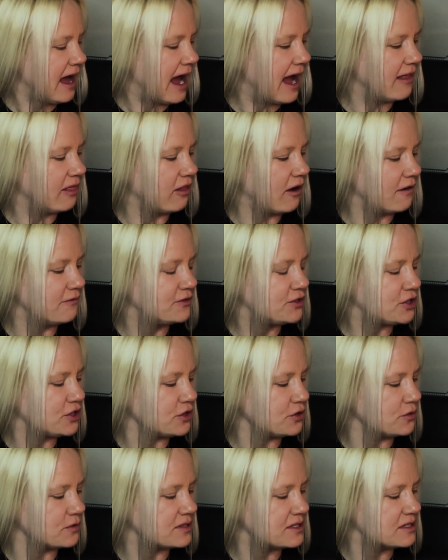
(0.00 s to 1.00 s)
I love
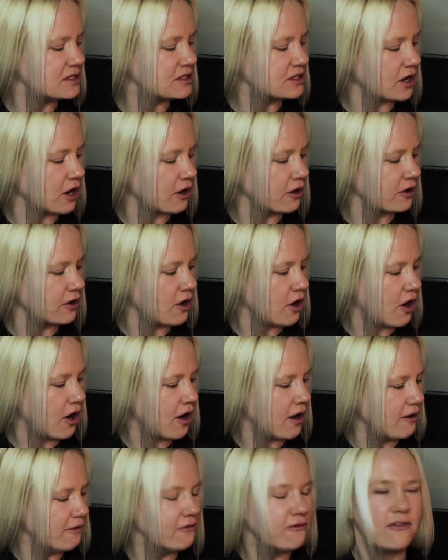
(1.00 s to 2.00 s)
to start
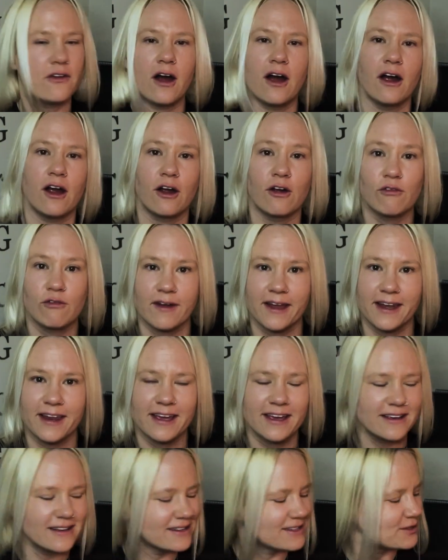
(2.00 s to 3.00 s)
off our
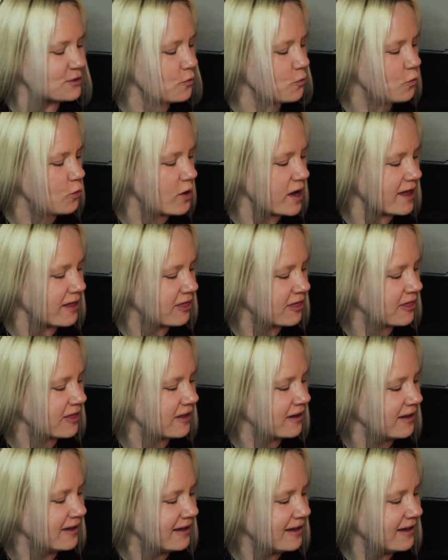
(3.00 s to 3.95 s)
readings with